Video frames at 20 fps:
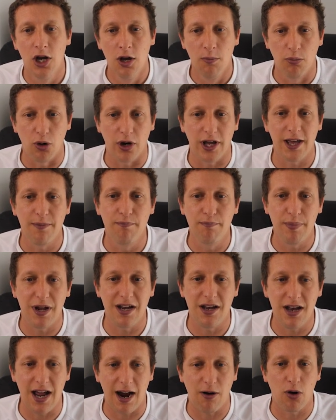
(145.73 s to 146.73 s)
But him
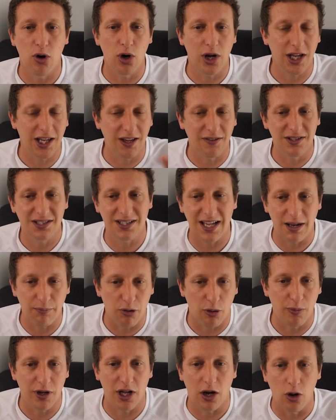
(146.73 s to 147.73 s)
being narrow, it gives us that
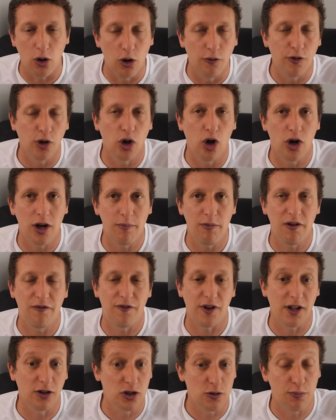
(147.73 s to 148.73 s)
probably an overloading
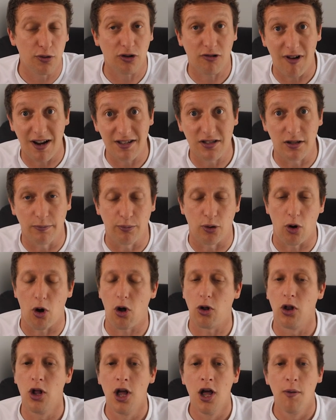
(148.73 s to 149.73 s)
midfield to progress the
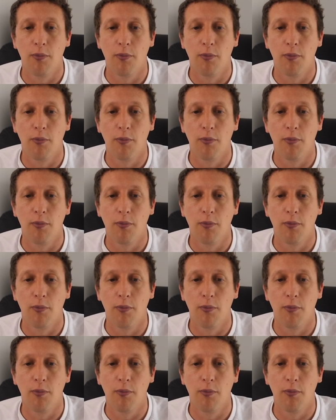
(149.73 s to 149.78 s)
ball.